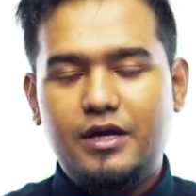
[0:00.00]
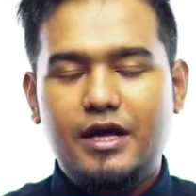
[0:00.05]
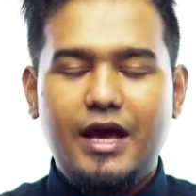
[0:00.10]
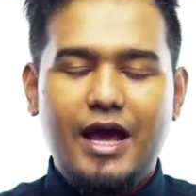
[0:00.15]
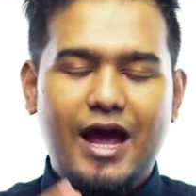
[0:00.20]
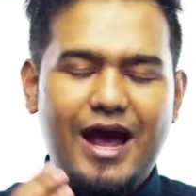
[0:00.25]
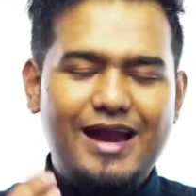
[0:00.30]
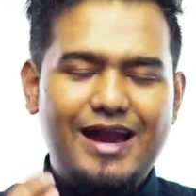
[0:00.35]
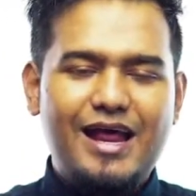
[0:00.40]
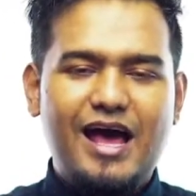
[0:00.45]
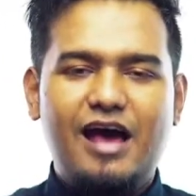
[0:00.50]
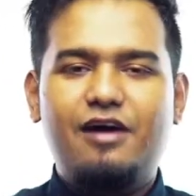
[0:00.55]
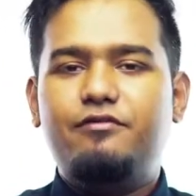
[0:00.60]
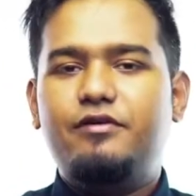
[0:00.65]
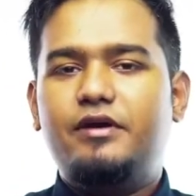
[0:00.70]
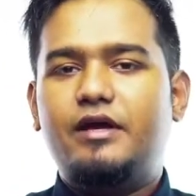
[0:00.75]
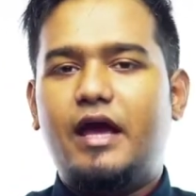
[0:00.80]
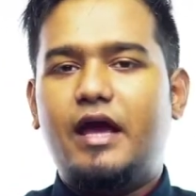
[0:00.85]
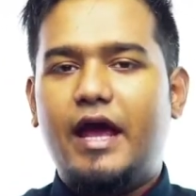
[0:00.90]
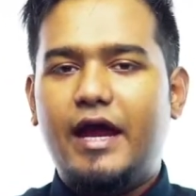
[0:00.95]
and
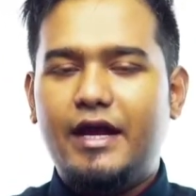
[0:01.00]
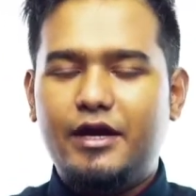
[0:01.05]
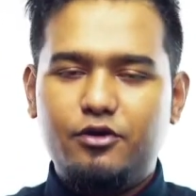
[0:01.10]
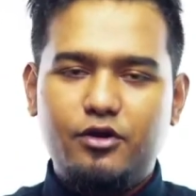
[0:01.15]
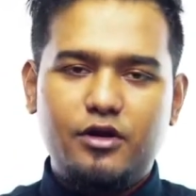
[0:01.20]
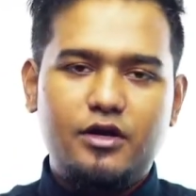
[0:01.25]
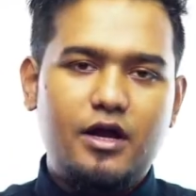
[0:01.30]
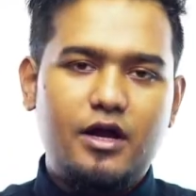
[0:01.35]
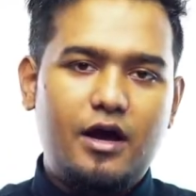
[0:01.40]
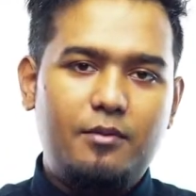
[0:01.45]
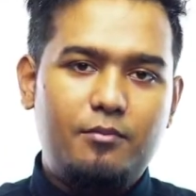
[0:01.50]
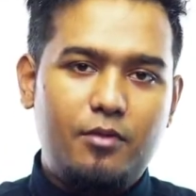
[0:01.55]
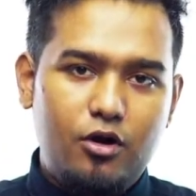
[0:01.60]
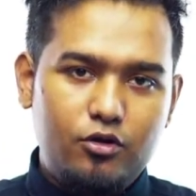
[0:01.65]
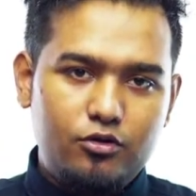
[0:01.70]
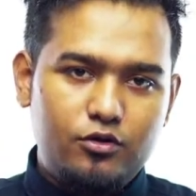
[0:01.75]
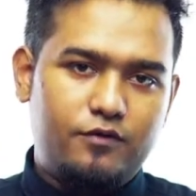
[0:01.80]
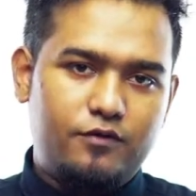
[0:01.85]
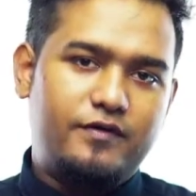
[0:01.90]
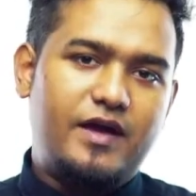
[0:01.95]
having adequate amount
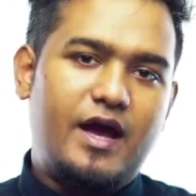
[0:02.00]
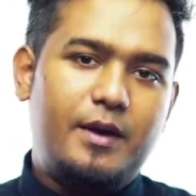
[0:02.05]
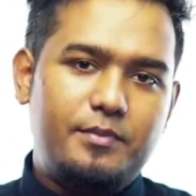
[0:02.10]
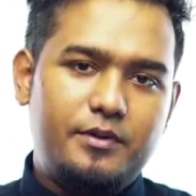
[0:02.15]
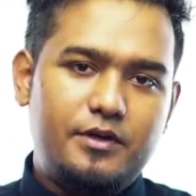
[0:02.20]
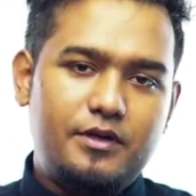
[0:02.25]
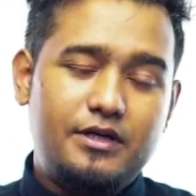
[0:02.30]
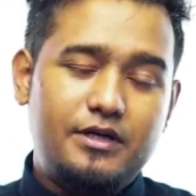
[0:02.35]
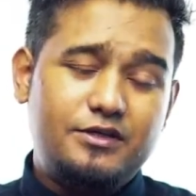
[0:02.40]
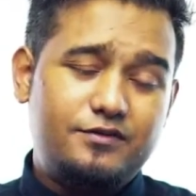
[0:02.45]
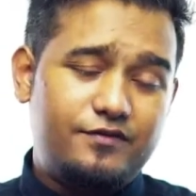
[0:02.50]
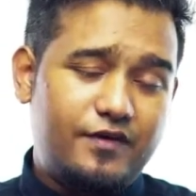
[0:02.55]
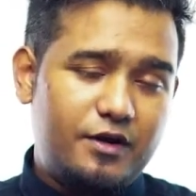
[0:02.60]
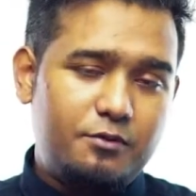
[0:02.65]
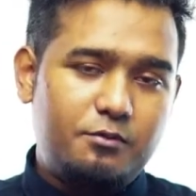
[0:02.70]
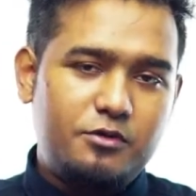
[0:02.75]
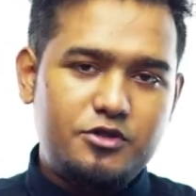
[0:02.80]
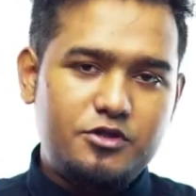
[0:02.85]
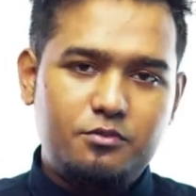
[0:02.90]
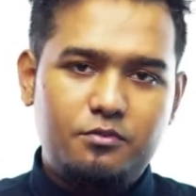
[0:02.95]
of capital is very
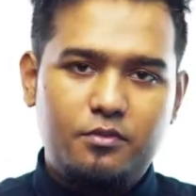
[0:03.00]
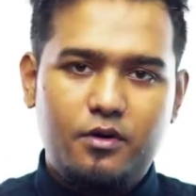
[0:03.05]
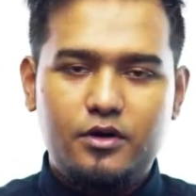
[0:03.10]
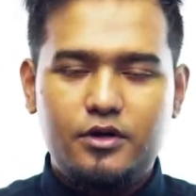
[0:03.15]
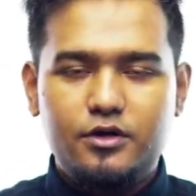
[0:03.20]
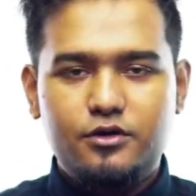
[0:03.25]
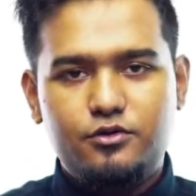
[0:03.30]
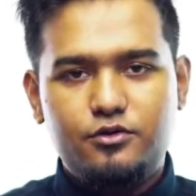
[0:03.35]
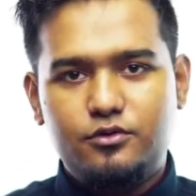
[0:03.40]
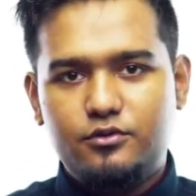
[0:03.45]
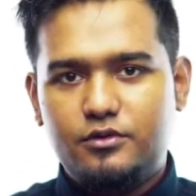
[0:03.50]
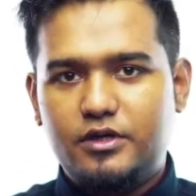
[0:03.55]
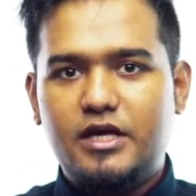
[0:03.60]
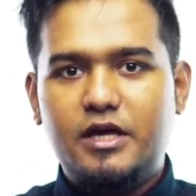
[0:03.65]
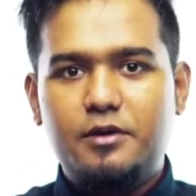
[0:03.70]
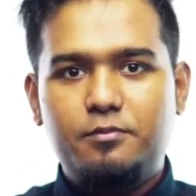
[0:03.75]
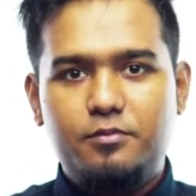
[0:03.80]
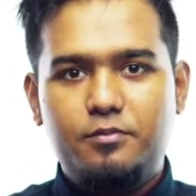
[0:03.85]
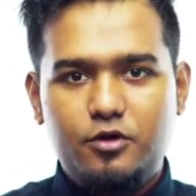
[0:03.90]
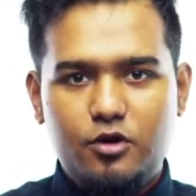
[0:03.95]
much important to
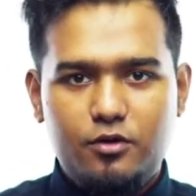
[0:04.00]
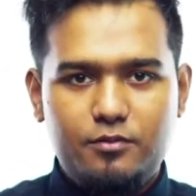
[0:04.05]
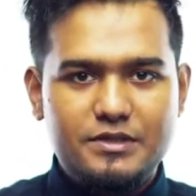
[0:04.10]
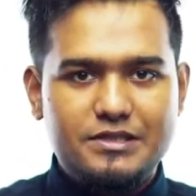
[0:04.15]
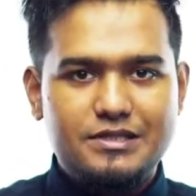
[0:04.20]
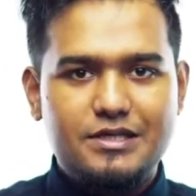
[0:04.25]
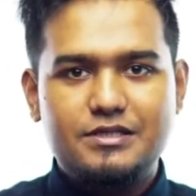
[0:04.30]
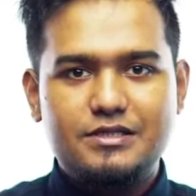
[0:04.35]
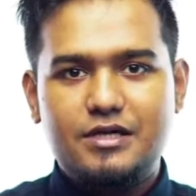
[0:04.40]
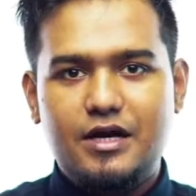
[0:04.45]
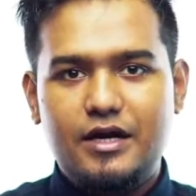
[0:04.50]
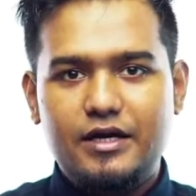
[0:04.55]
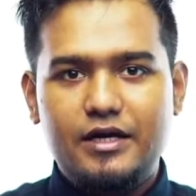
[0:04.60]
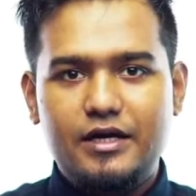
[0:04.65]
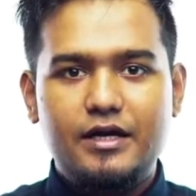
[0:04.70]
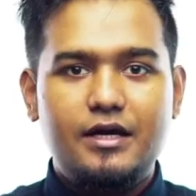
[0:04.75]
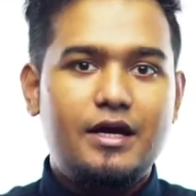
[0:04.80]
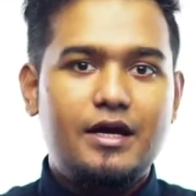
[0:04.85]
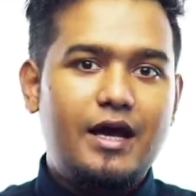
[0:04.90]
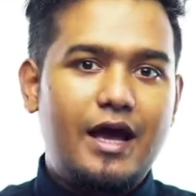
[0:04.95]
keep your business
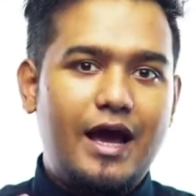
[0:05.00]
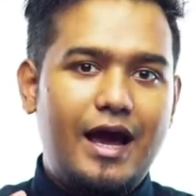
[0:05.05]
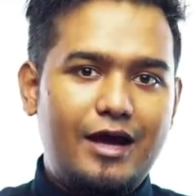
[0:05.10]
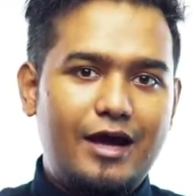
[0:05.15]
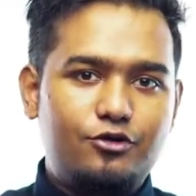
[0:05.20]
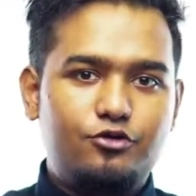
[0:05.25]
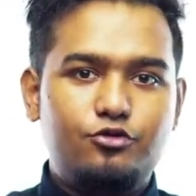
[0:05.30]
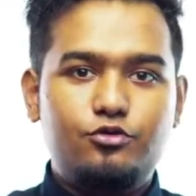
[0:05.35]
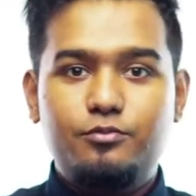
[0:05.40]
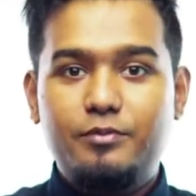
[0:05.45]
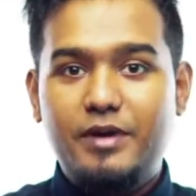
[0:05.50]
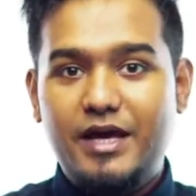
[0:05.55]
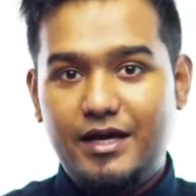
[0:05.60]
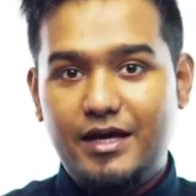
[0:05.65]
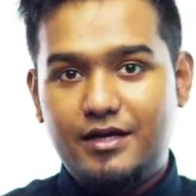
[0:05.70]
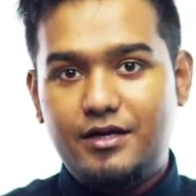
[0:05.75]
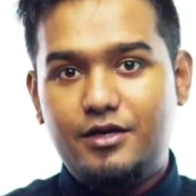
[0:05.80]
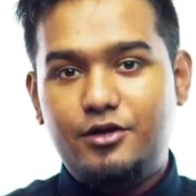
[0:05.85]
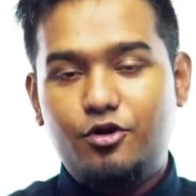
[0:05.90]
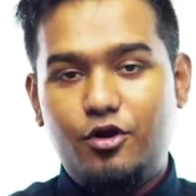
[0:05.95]
running and to
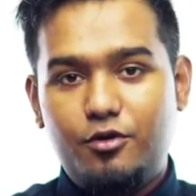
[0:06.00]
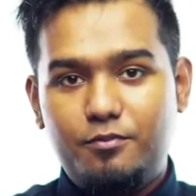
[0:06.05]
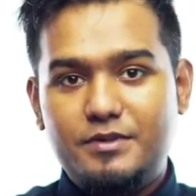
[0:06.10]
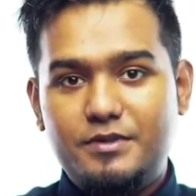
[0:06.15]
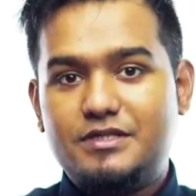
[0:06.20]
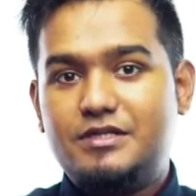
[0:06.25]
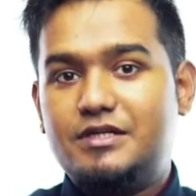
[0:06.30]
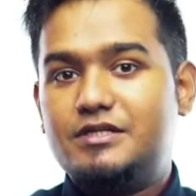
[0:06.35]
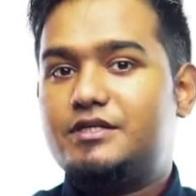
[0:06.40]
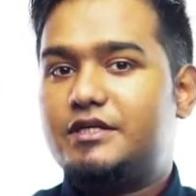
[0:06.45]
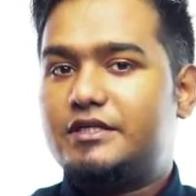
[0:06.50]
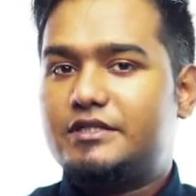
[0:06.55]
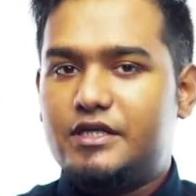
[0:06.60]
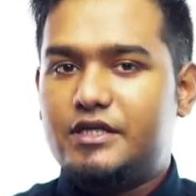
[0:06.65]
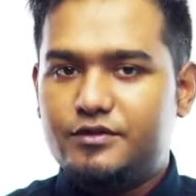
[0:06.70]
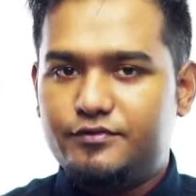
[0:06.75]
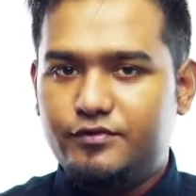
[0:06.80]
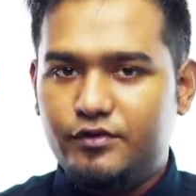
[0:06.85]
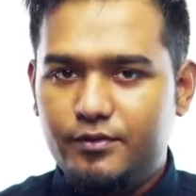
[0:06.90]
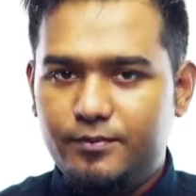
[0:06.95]
make your business
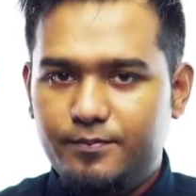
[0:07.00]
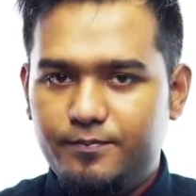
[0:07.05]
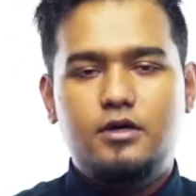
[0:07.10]
successful.